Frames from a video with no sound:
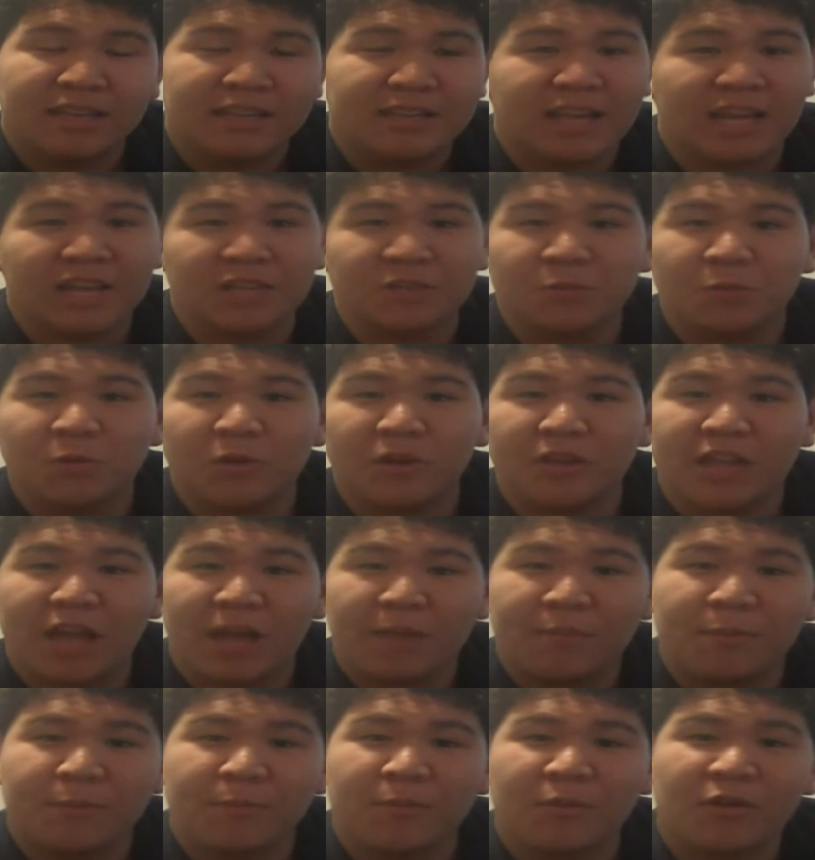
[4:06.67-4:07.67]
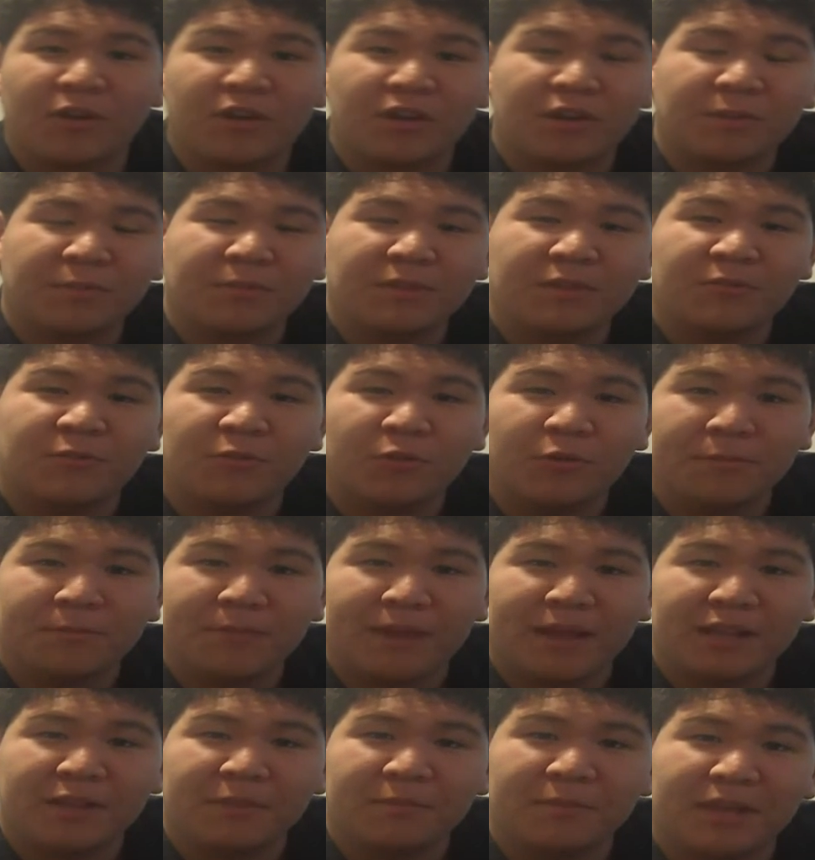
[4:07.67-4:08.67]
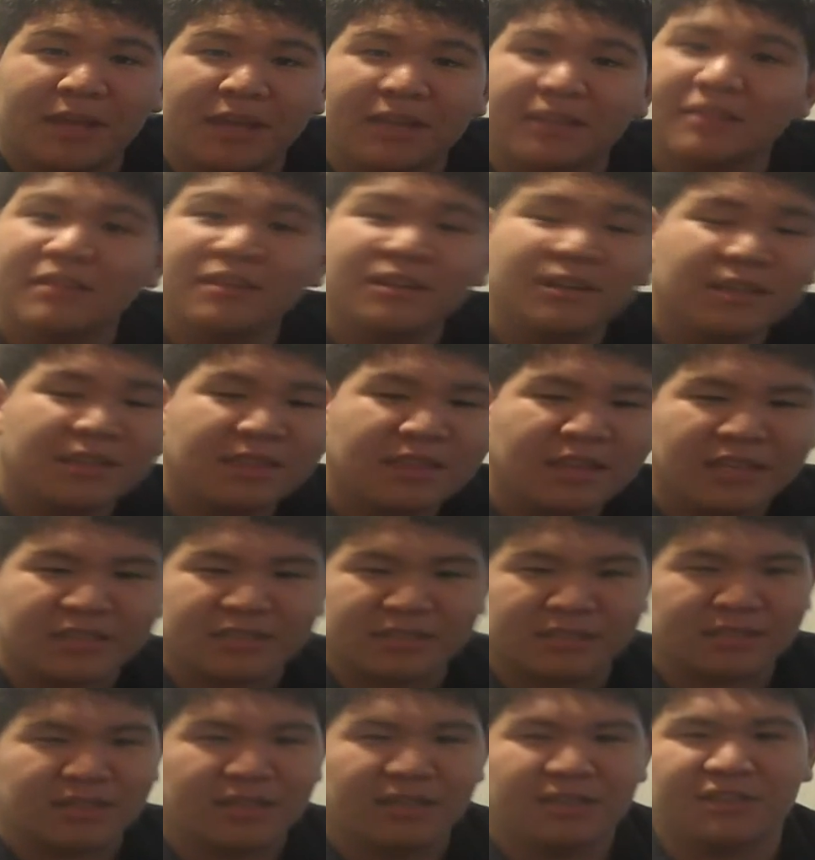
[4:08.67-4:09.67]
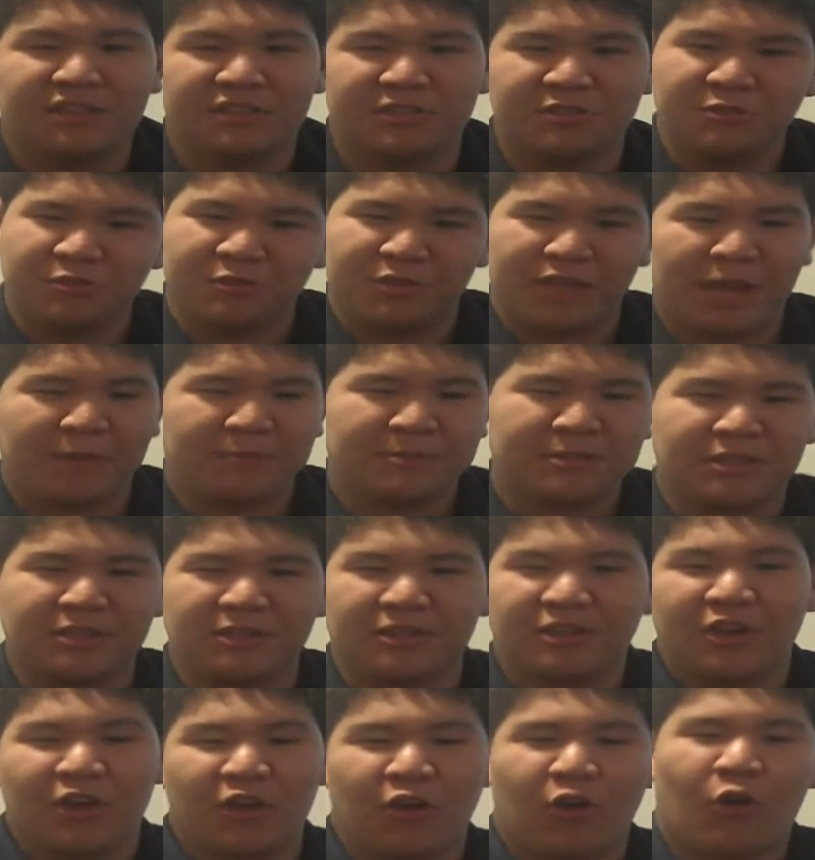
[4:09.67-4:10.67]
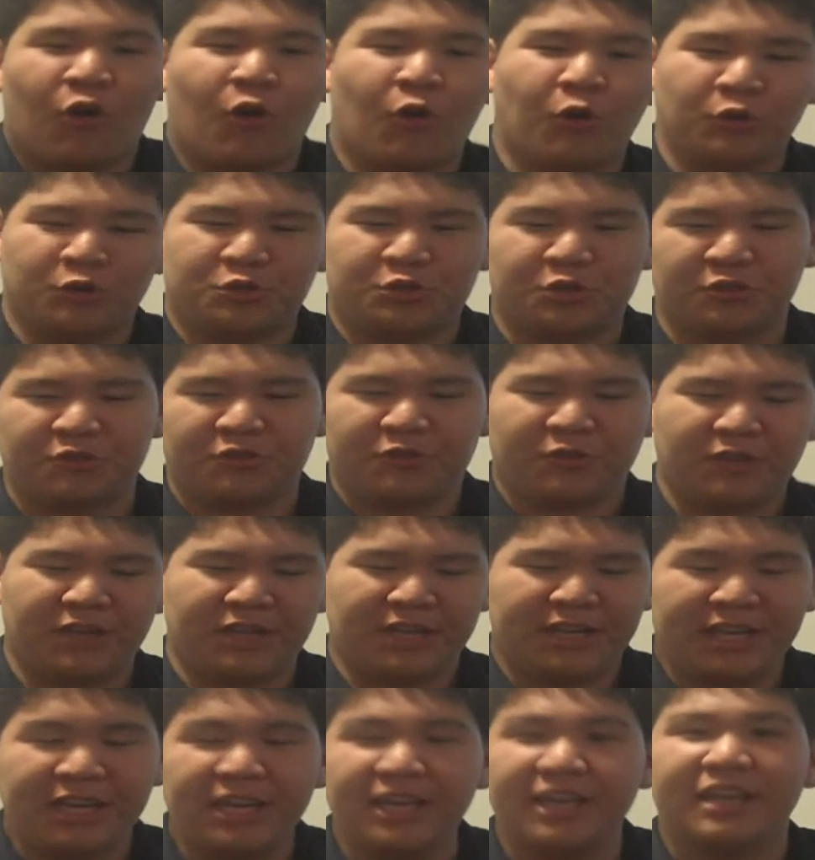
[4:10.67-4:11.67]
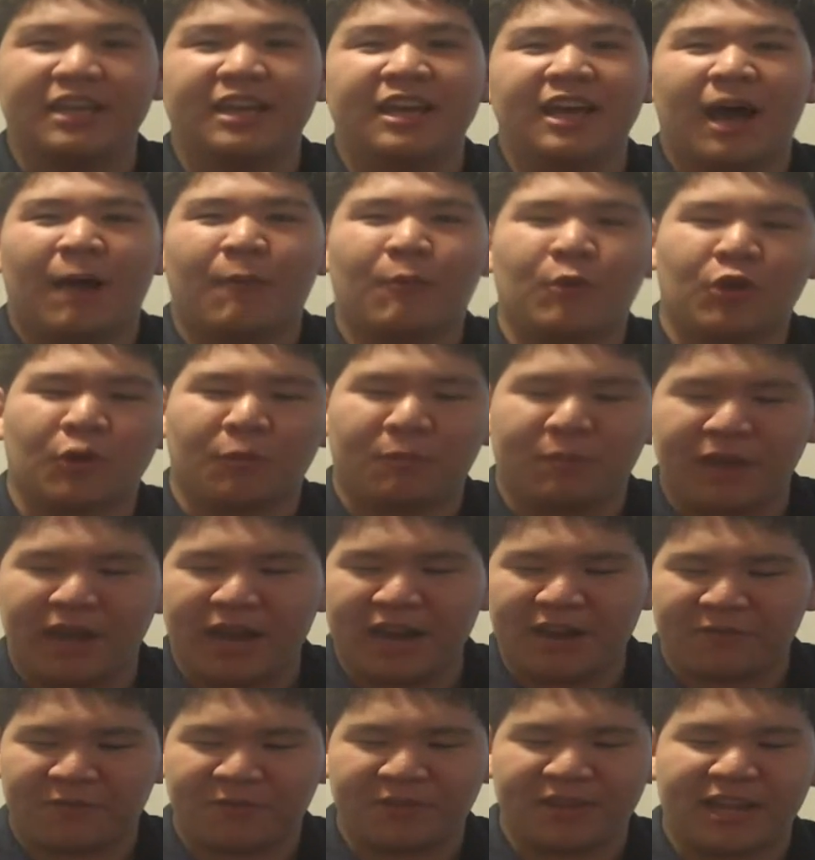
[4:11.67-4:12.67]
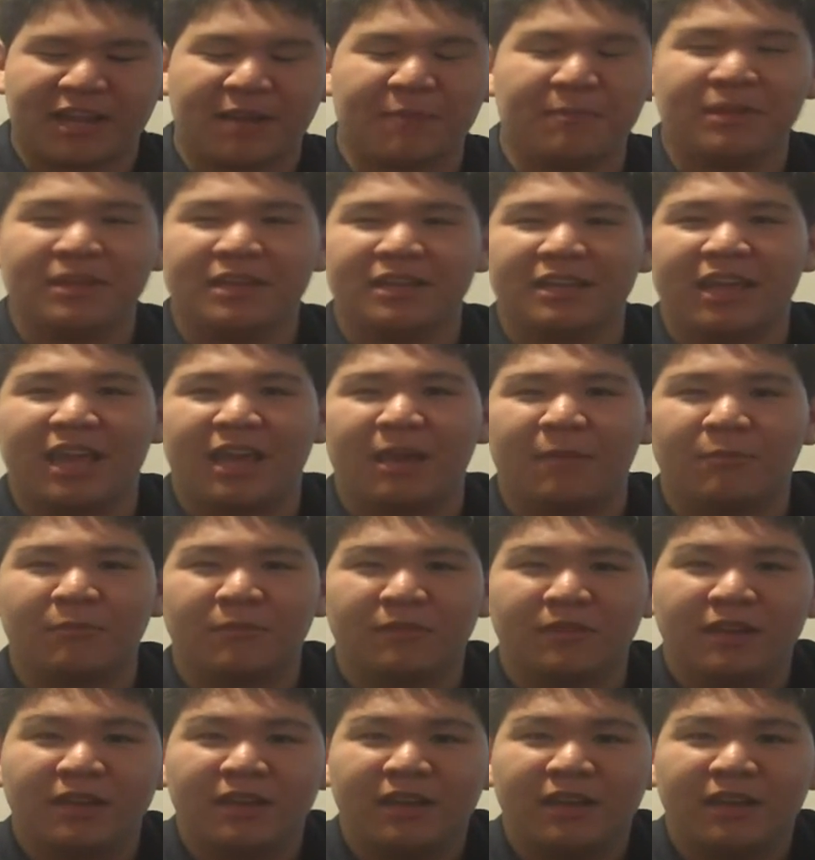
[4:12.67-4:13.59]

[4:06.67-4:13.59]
That's where a lot of people are going to be fooled by. They'll be like, look at this. There's new games in Ultra 3D. I'm going to go play it and feel like I'm in the game.